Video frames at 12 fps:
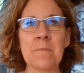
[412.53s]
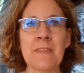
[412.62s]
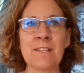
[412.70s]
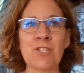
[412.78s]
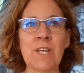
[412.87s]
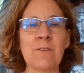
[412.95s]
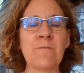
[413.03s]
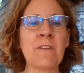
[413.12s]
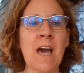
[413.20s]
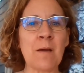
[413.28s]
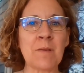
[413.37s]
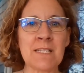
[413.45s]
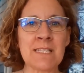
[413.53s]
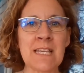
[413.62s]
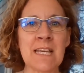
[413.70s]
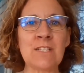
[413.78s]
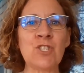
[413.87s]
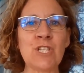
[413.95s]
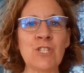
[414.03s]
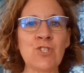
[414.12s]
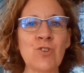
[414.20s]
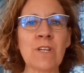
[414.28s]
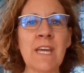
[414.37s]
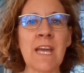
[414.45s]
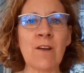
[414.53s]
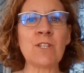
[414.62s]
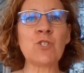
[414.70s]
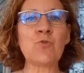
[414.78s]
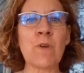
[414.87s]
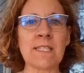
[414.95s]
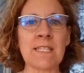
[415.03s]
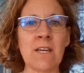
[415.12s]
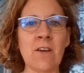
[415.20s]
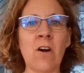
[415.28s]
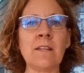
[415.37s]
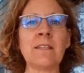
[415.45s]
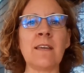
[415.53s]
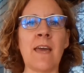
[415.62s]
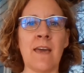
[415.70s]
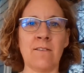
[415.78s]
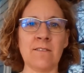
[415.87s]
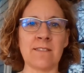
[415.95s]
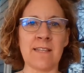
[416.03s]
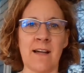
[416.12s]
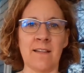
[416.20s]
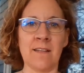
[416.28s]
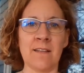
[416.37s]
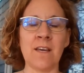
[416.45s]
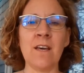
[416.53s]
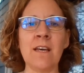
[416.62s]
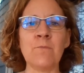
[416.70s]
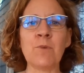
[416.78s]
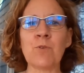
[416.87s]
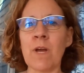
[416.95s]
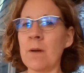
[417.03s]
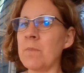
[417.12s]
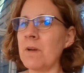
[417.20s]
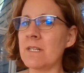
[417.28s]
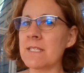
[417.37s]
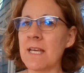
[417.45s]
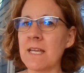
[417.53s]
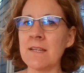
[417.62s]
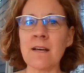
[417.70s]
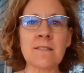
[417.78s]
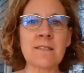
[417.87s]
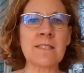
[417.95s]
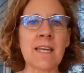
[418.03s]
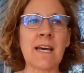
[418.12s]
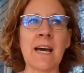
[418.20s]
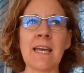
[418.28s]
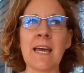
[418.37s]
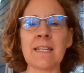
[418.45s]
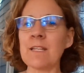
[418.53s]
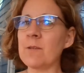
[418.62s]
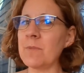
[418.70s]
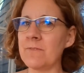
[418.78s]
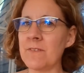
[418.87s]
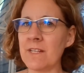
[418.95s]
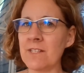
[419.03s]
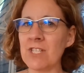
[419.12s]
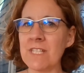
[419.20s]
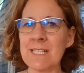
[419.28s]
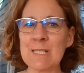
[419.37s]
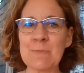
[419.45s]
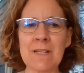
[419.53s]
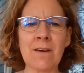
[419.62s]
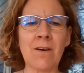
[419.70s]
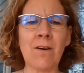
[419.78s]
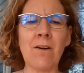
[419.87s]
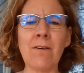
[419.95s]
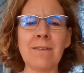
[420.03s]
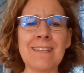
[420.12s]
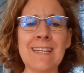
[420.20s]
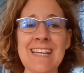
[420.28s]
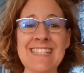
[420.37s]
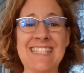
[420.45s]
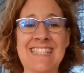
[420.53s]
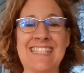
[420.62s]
she had a fabulous ginger carrot dressing on kale salad with cranberries and nuts. And I added a little bit of feta cheese, but it's